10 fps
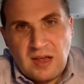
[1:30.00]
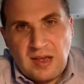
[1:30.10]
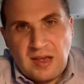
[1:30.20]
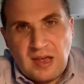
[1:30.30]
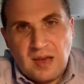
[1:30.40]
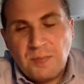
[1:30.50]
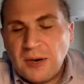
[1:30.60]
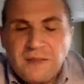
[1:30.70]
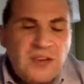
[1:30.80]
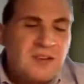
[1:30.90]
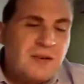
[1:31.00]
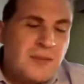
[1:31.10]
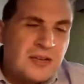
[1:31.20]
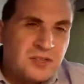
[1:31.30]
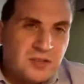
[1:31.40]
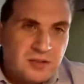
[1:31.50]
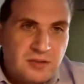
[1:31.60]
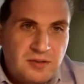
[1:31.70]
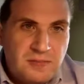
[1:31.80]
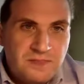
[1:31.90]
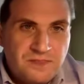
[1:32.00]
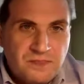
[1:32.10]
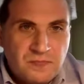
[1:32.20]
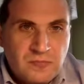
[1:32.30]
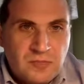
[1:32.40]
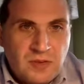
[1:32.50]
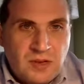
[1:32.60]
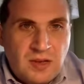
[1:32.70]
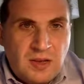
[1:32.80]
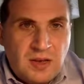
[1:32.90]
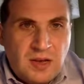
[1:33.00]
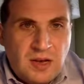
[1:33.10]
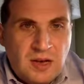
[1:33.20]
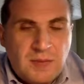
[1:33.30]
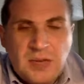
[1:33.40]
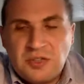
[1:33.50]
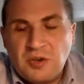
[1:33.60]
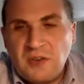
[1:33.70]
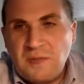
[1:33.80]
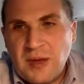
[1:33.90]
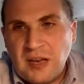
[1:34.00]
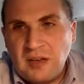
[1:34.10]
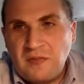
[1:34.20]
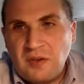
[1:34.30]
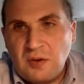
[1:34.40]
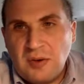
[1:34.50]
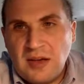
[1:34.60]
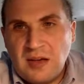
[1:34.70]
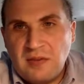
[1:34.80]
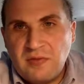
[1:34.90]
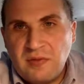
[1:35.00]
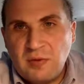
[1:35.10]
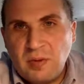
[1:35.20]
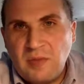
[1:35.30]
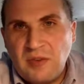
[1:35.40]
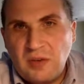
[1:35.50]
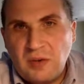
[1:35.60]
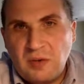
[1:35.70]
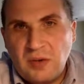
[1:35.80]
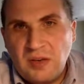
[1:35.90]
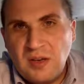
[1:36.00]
In previous semesters, and I'm not sure if many of you have reviewed